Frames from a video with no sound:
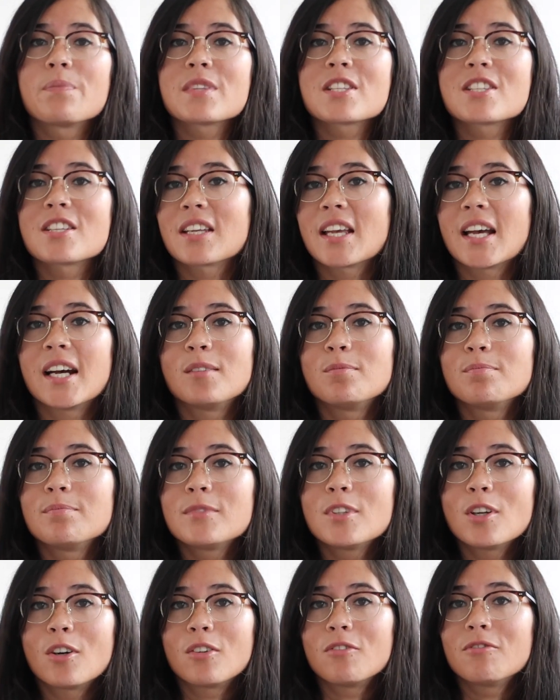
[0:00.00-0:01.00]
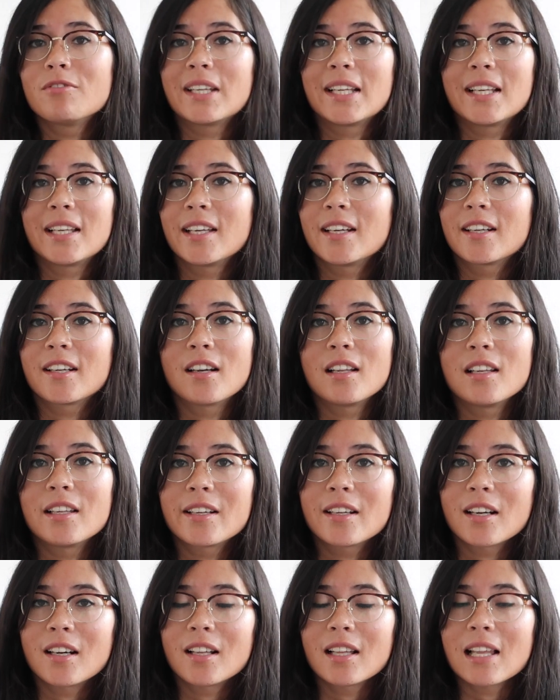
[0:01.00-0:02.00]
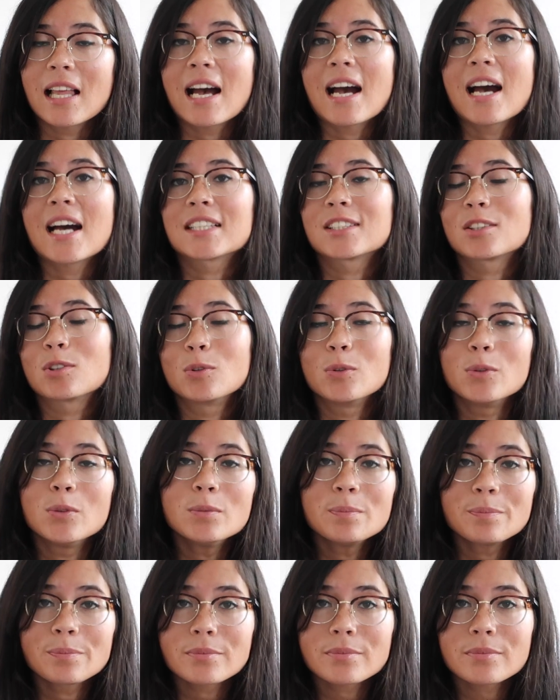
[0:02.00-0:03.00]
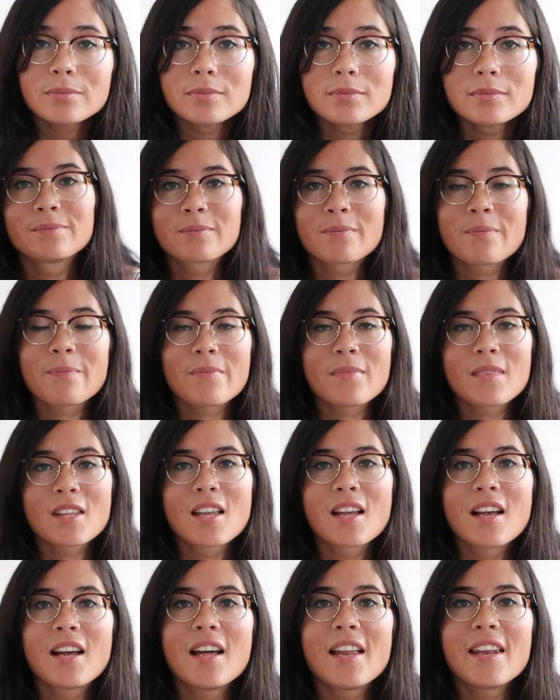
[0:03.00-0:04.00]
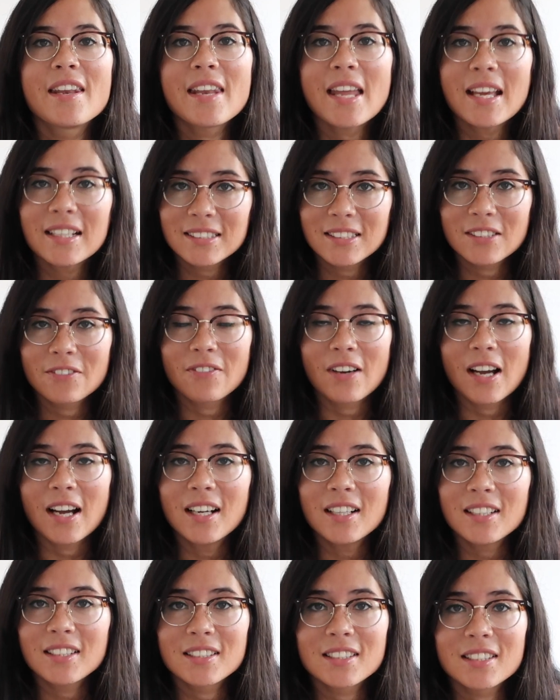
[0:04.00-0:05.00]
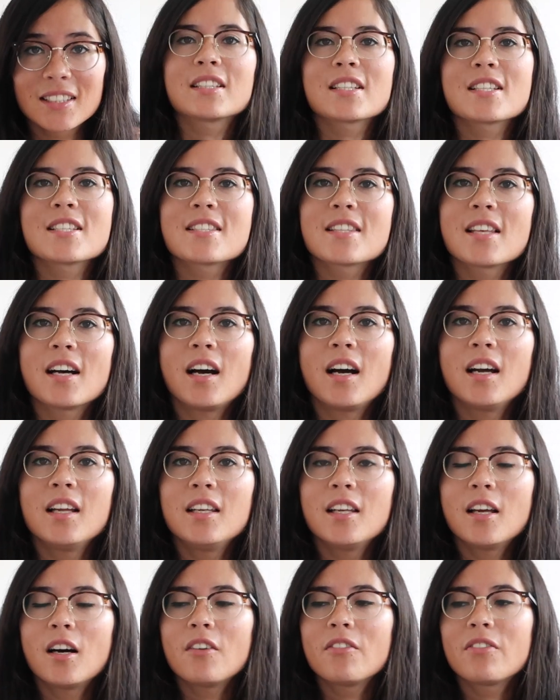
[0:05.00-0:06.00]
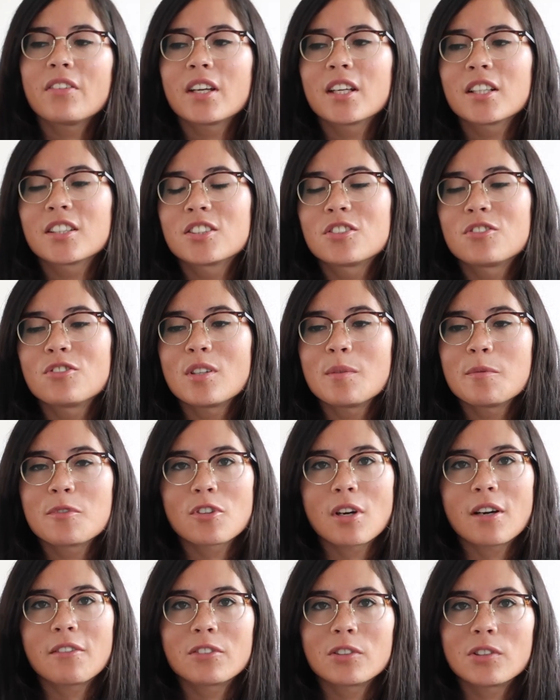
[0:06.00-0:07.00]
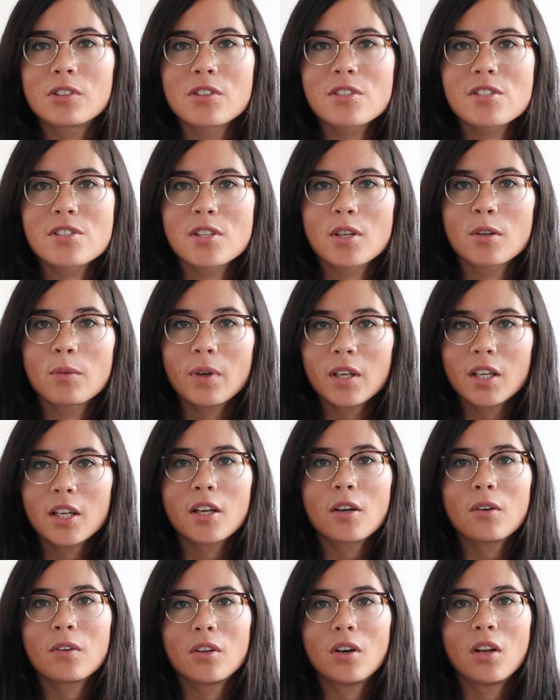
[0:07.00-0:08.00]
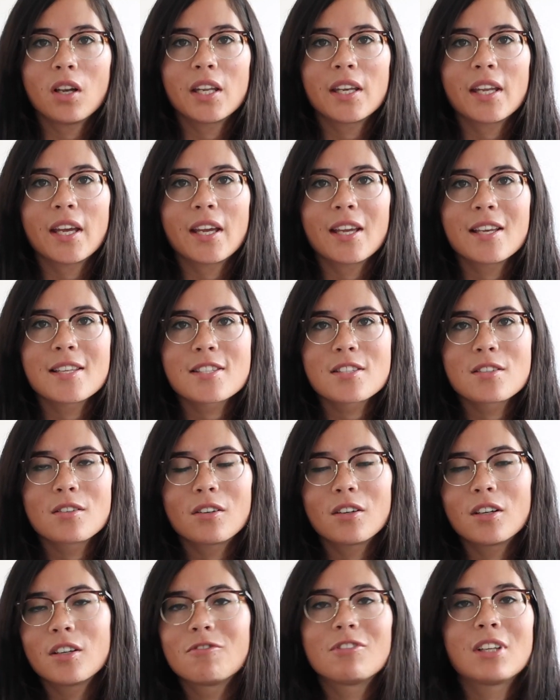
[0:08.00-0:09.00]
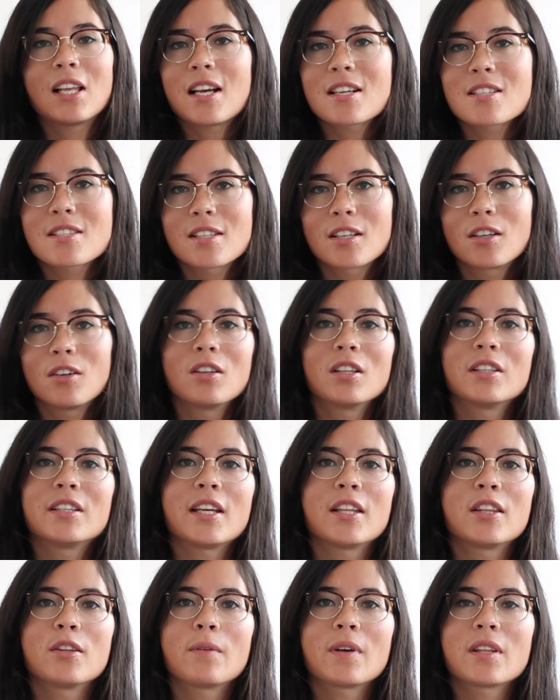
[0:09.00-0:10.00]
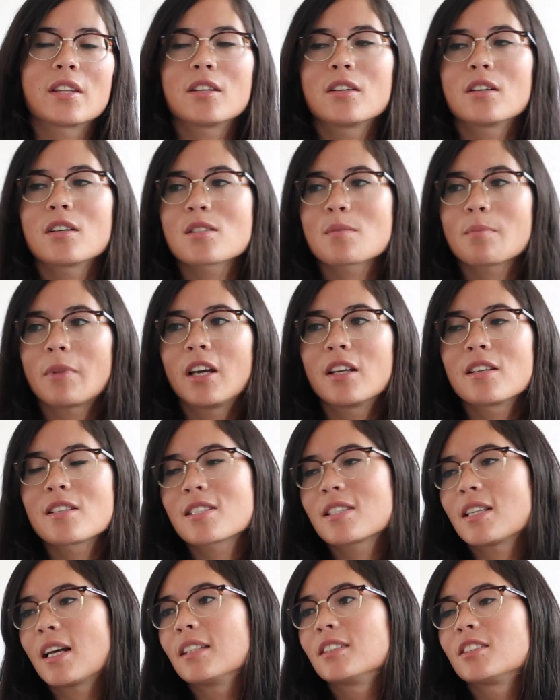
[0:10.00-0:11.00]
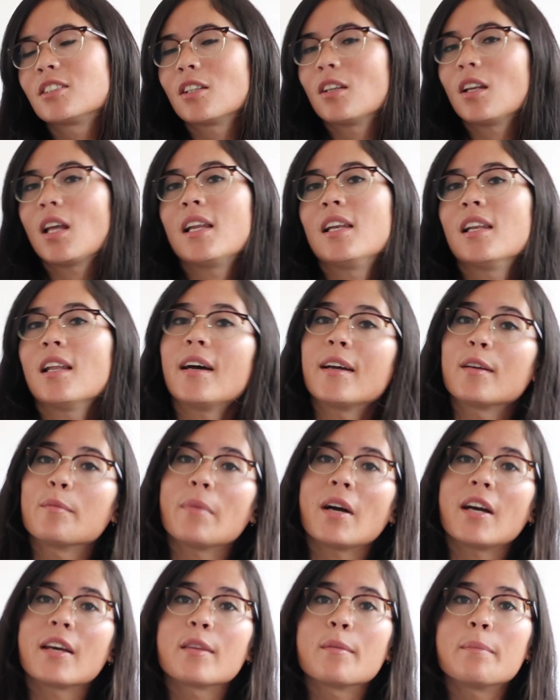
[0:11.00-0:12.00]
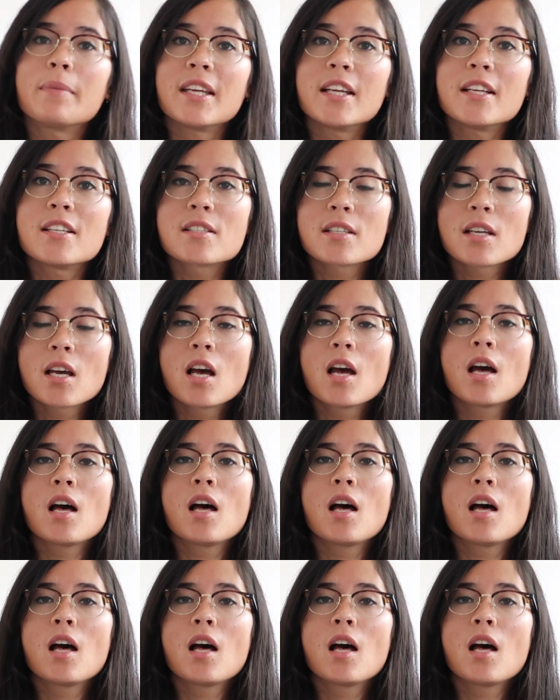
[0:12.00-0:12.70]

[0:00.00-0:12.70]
So yeah, not really a girly girl at all. Next fact is that I love extreme travel. So when I go on holiday, it's not a relaxing holiday in the way that you guys might understand. So like lying by the beach,